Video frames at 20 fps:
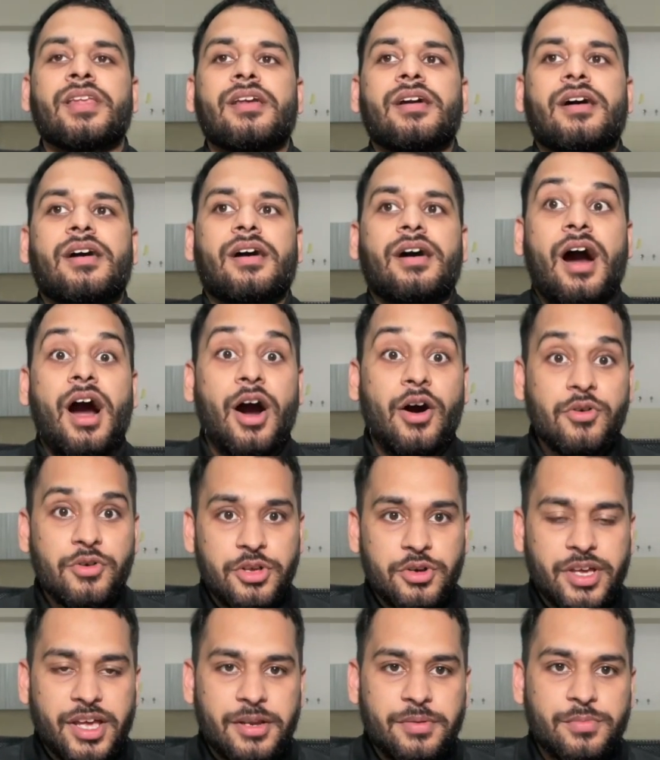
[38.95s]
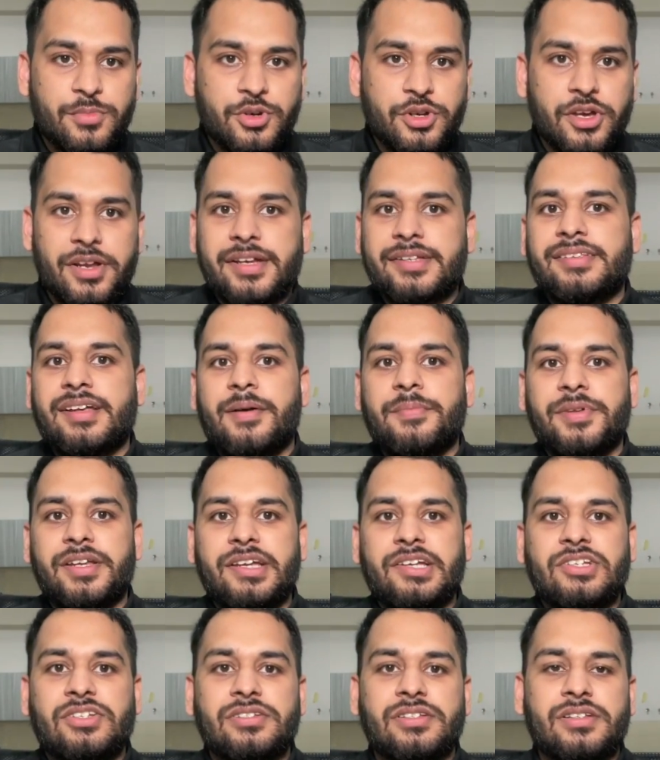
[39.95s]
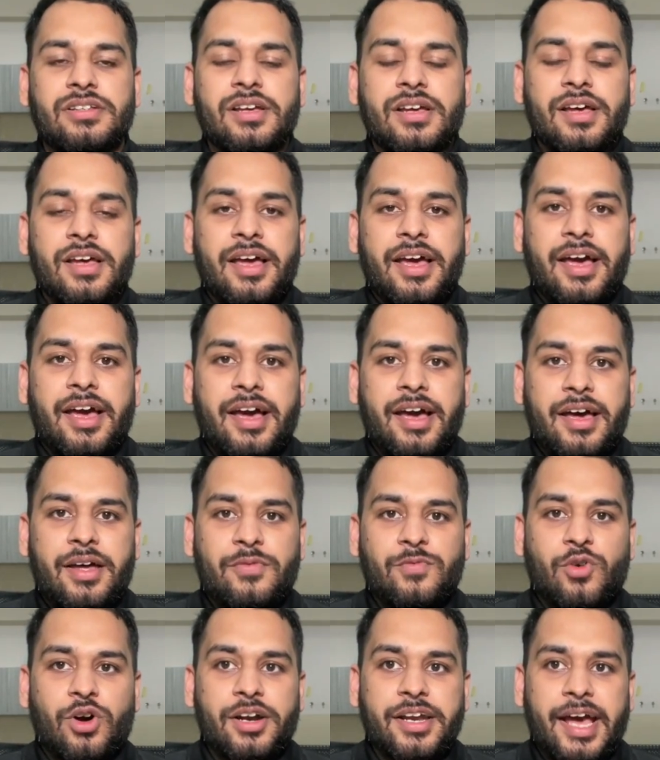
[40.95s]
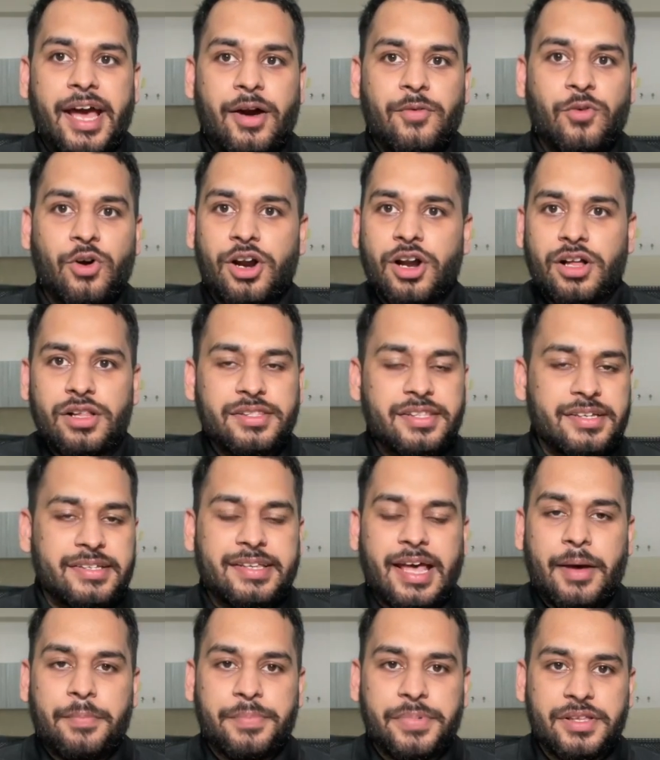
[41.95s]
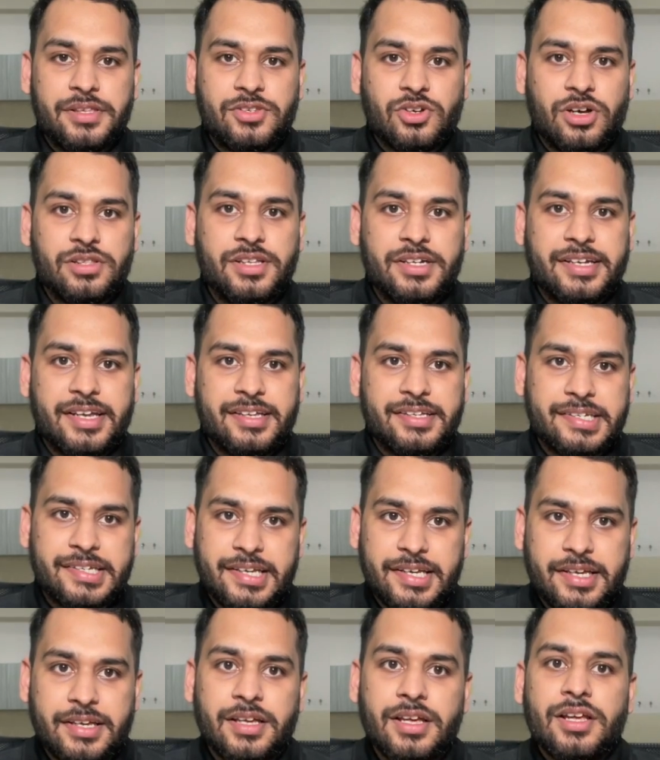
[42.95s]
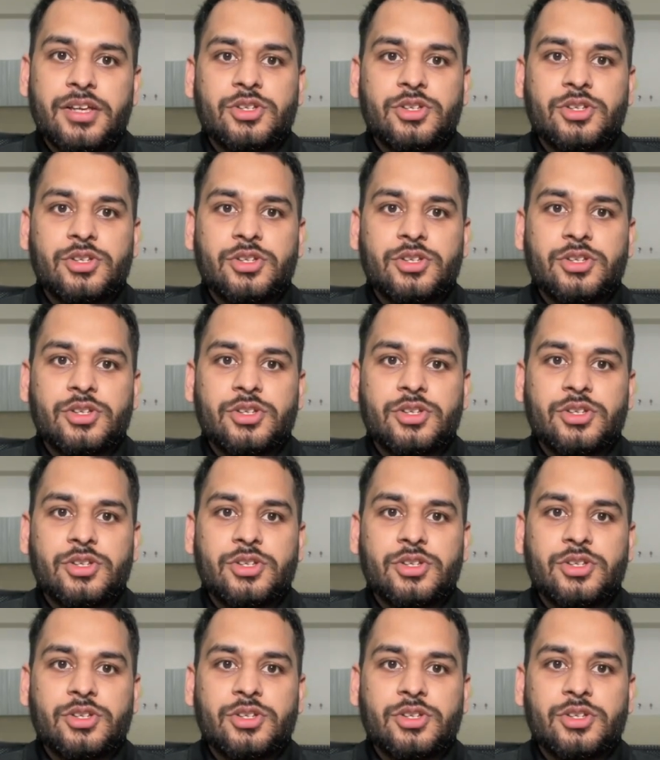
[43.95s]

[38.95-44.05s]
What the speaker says: how you can book your examination, and what all things happens on the test day.